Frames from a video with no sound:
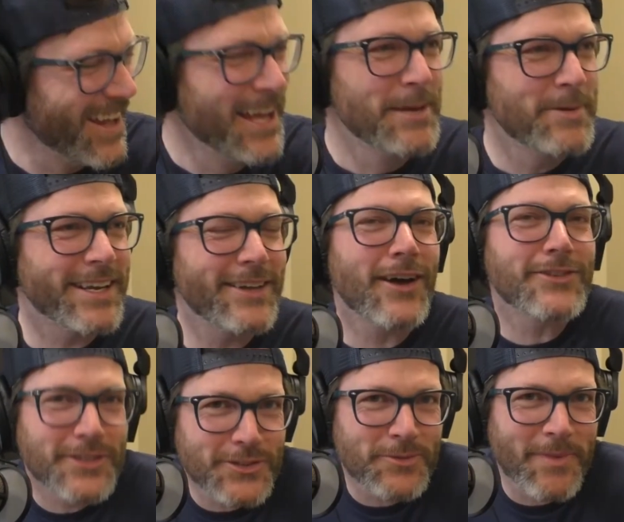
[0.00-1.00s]
But can
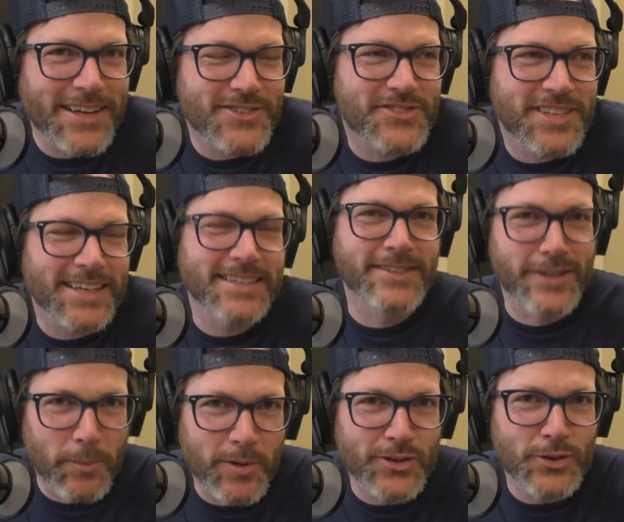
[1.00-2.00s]
also, can you Sorry. imagine saying
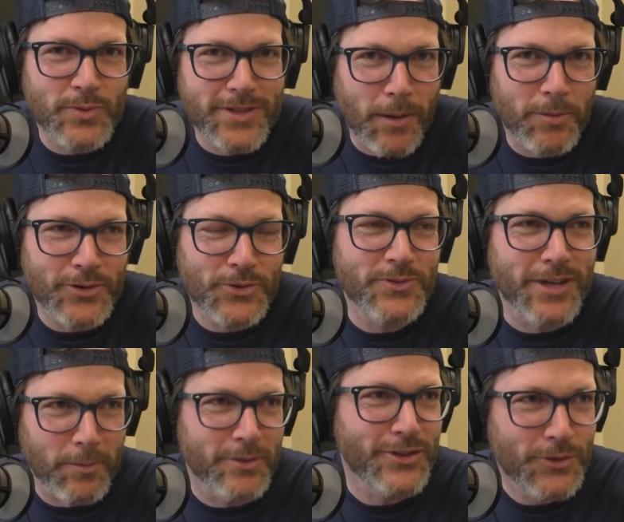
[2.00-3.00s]
w w
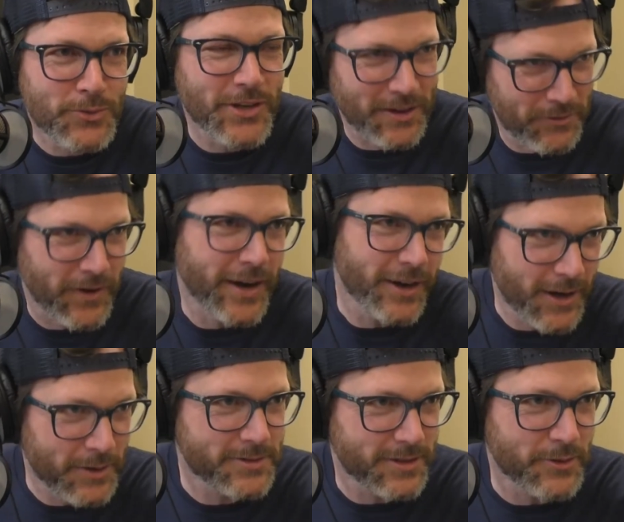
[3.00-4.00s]
w dot
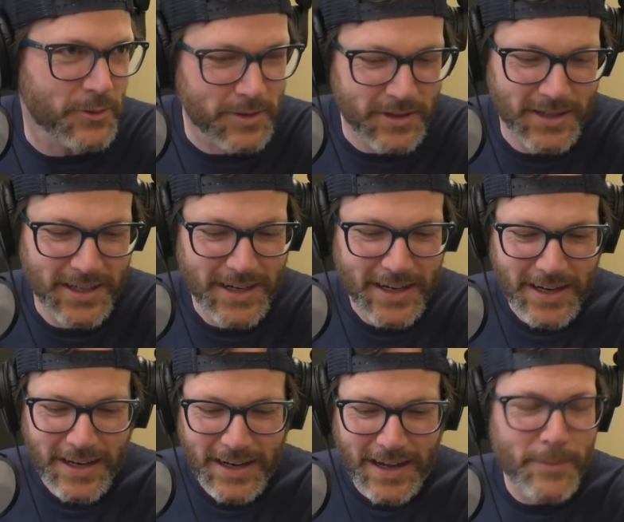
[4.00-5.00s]
firehouse dot org? Your
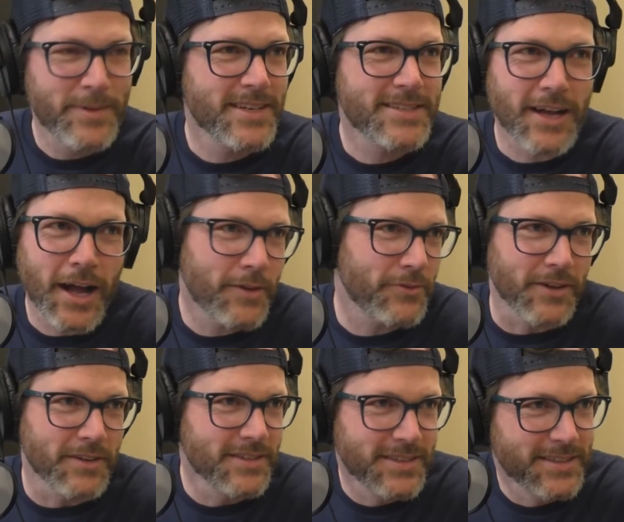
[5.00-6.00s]
thing. I mean, it's
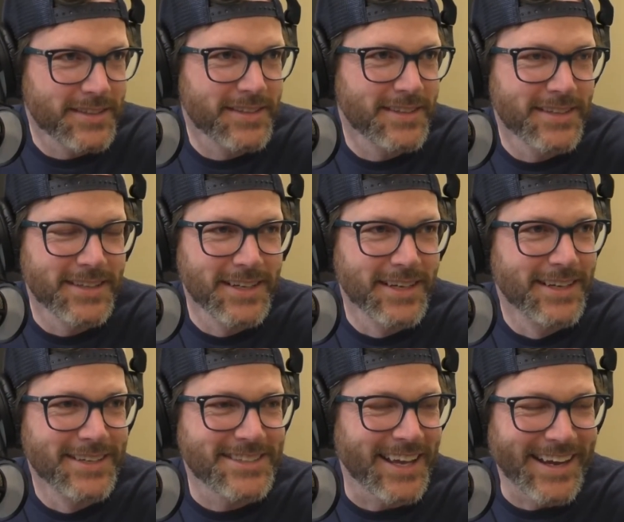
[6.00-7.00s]
awful
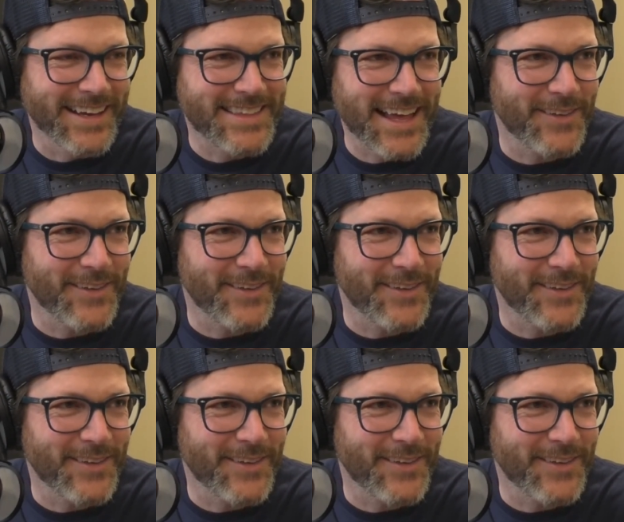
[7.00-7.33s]
saying it that